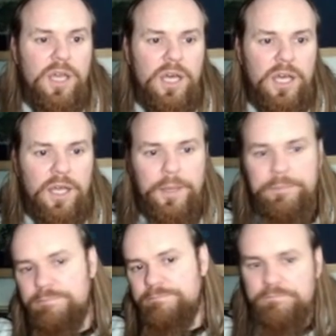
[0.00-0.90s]

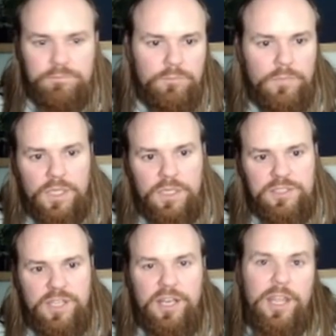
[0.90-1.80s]
It's
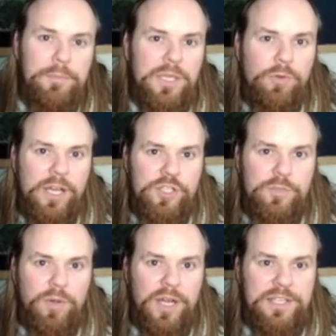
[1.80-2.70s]
kind of that mid-range
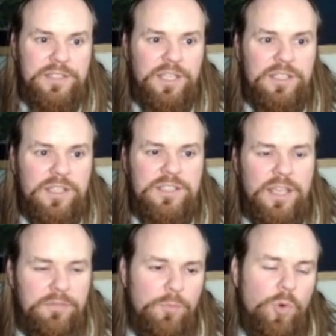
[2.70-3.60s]
pricing. It does
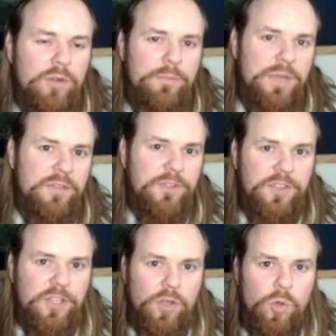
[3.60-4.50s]
have more of a benefit
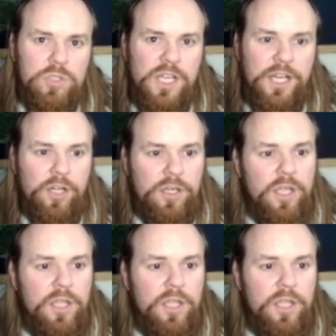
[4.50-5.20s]
than cold iron.